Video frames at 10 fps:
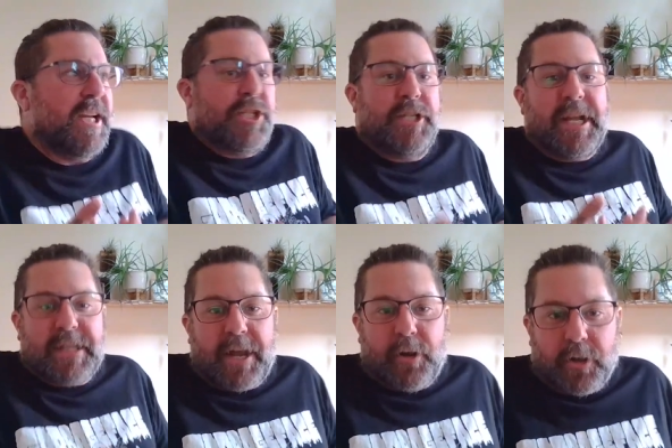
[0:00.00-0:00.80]
Right.
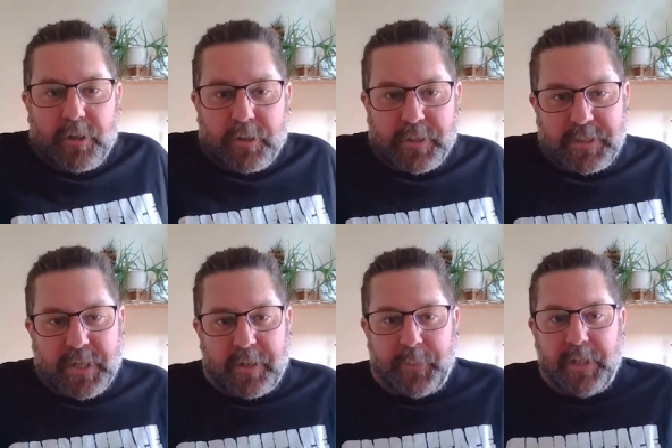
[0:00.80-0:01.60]
that hunger
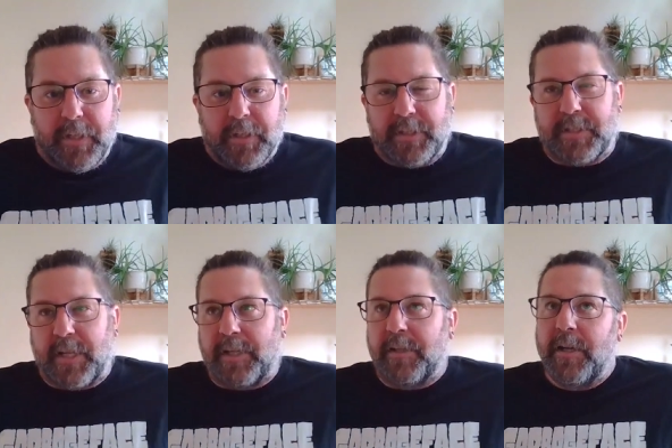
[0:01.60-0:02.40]
inside me. Because
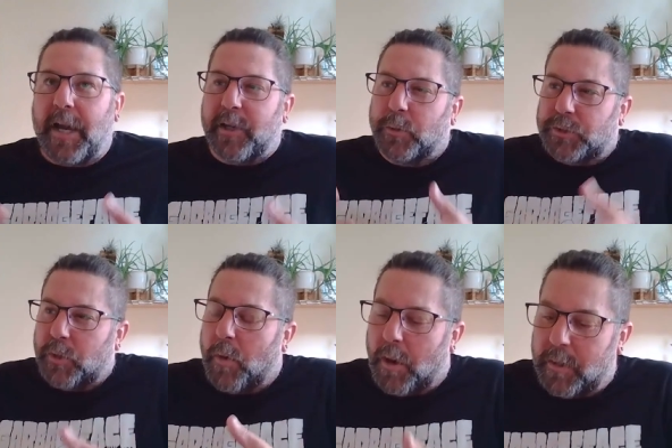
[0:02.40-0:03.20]
like I go
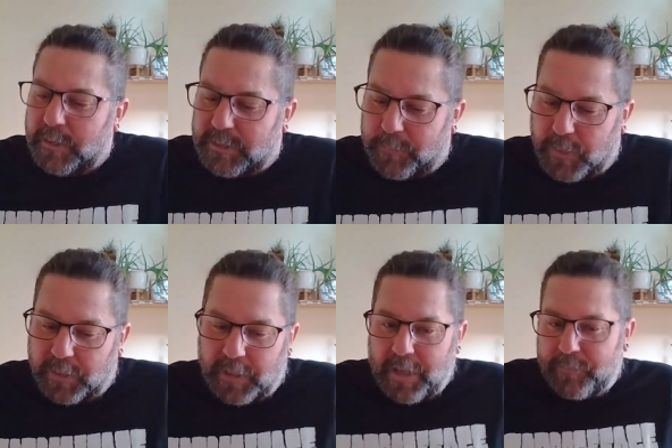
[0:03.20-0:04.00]
so hard at
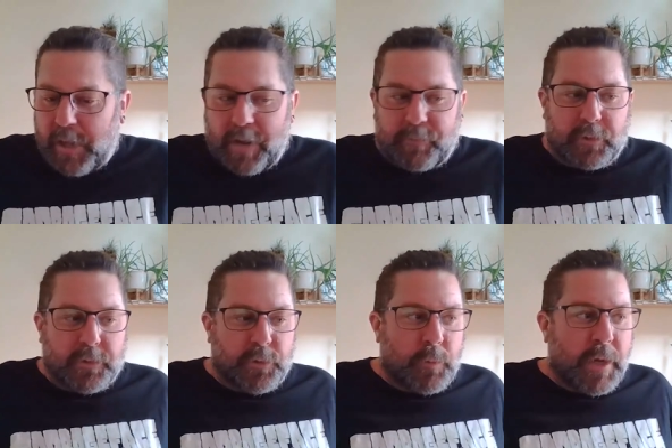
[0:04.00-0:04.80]
something that after after a
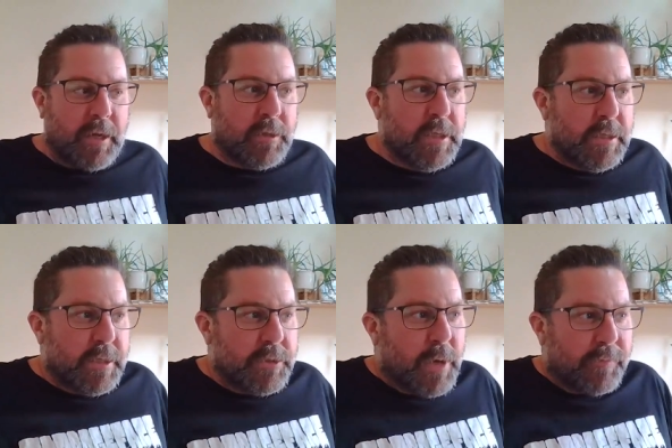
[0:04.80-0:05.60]
little while
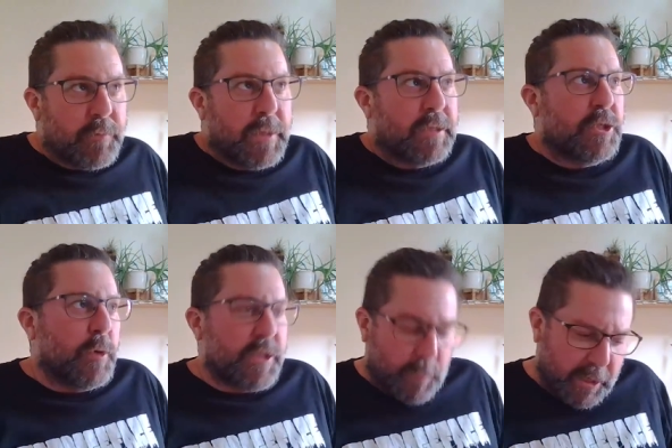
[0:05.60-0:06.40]
you have to make the
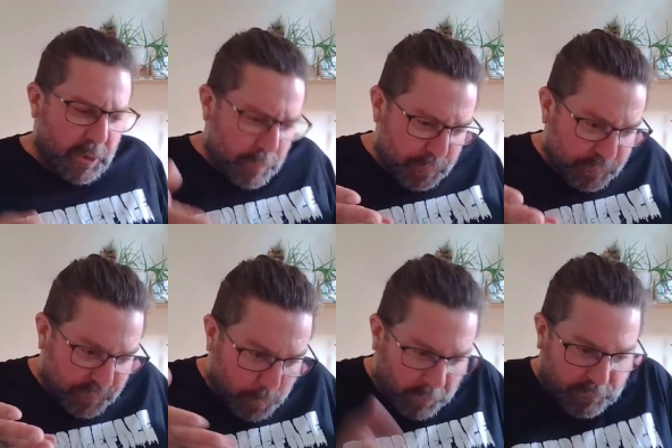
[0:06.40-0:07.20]
choice: am I going to
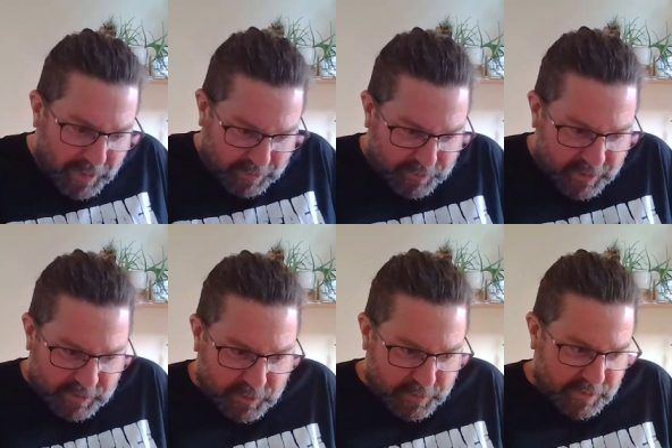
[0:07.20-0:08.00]
perfect
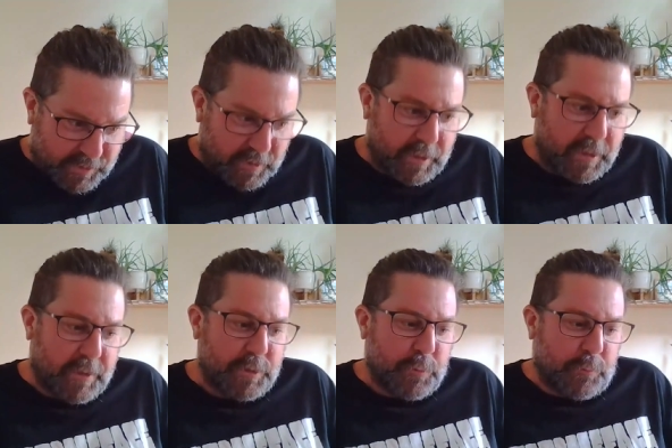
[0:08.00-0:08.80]
this and this is the thing I'm
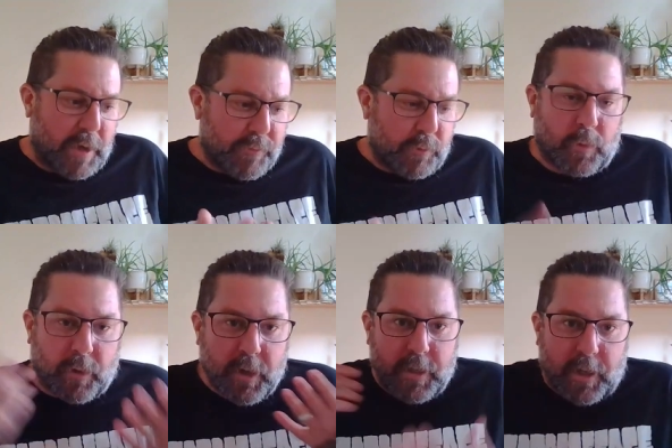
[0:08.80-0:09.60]
going to do forever,
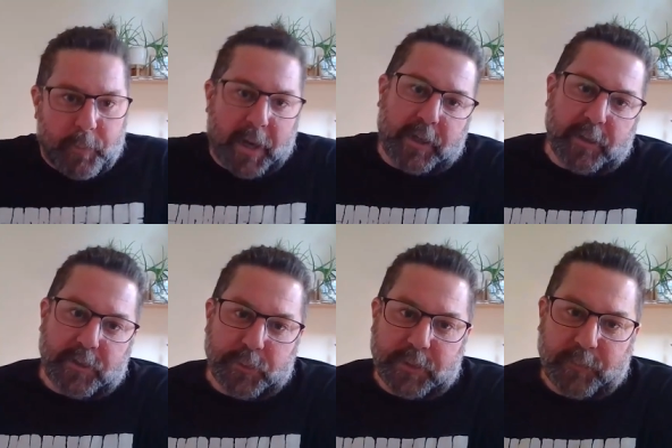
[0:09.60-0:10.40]
or am I going
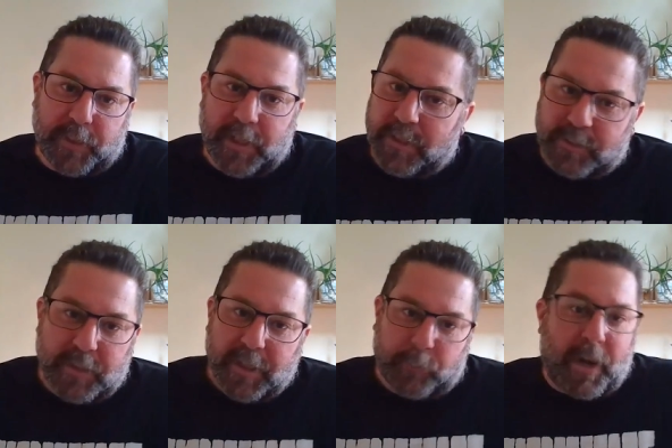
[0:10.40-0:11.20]
to do something else?
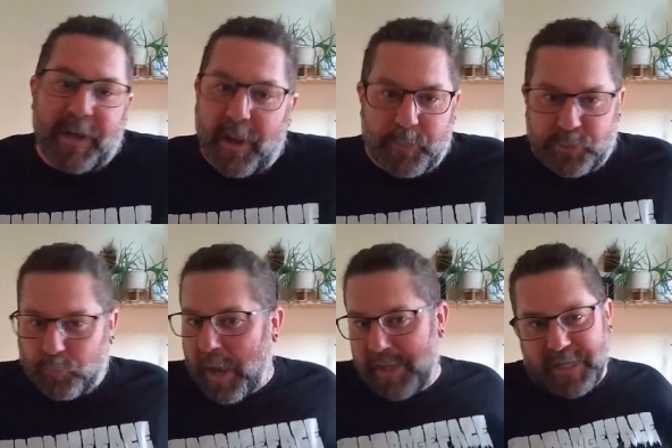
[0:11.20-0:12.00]
Like right now I'm just
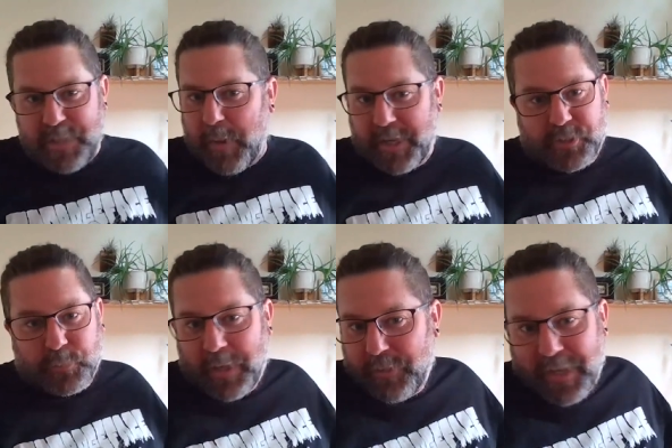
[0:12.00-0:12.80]
right. riding e-bikes
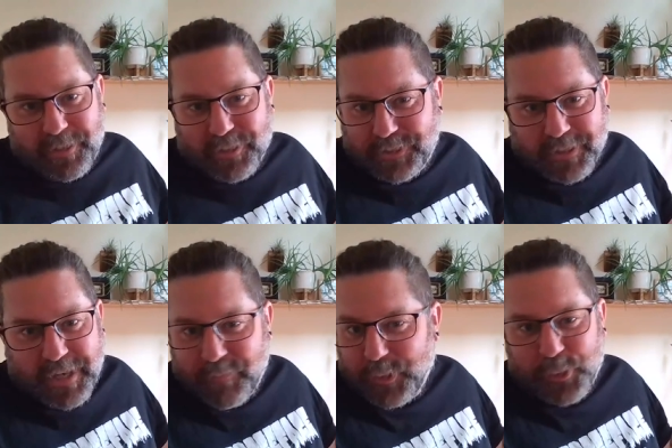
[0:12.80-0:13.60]
around endlessly,
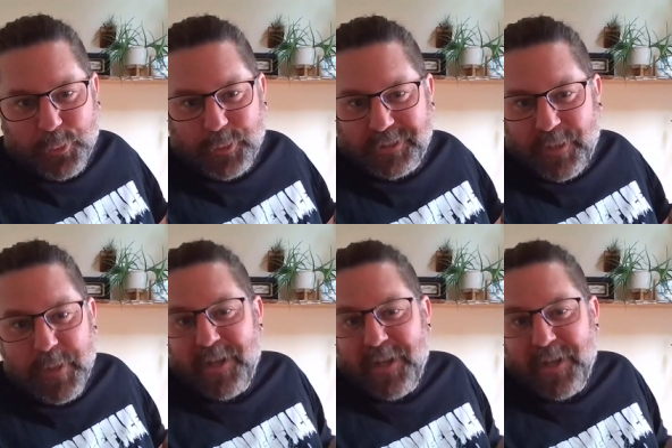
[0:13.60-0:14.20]
having a good old time.